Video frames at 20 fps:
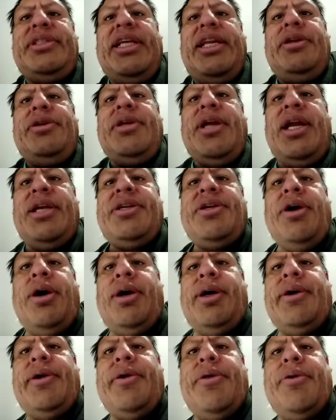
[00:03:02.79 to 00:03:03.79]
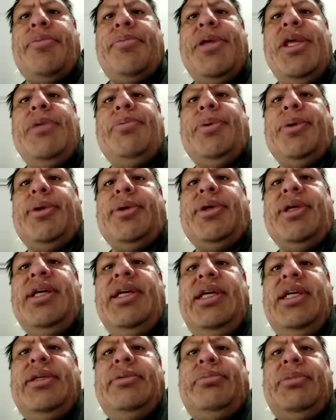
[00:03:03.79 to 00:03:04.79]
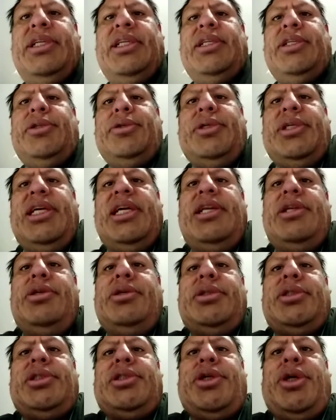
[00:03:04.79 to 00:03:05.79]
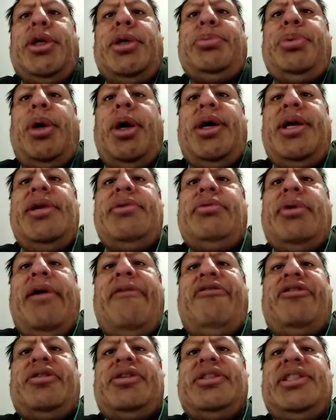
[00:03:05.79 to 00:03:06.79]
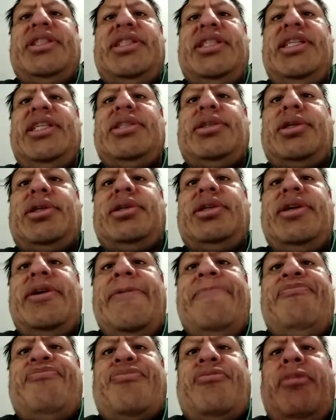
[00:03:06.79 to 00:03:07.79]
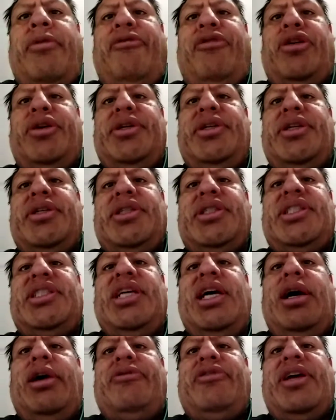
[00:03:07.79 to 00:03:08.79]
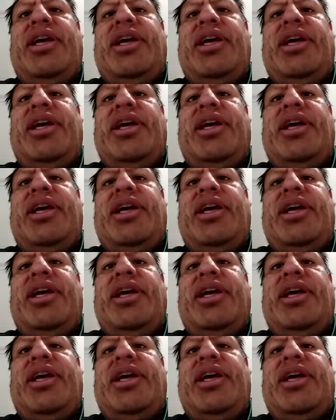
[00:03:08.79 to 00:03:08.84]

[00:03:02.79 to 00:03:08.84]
They do not guard other people, meaning you can use third-party references or refer to yourself.